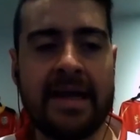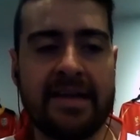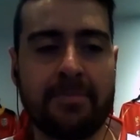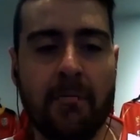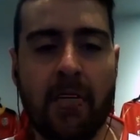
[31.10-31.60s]

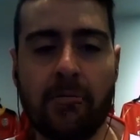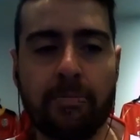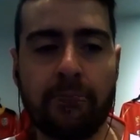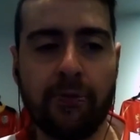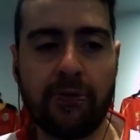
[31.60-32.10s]
It's
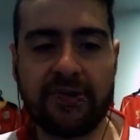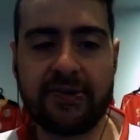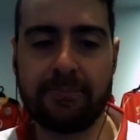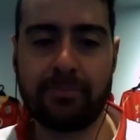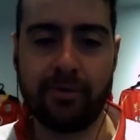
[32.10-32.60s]
Michael
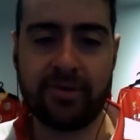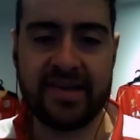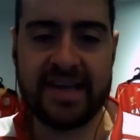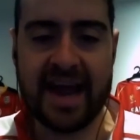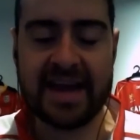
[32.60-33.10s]
Brooks.
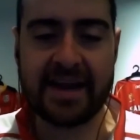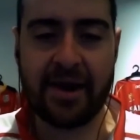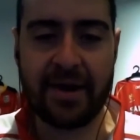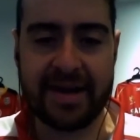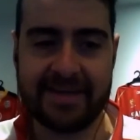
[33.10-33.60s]
Brooksy, how you
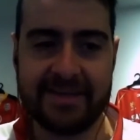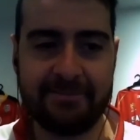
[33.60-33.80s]
going?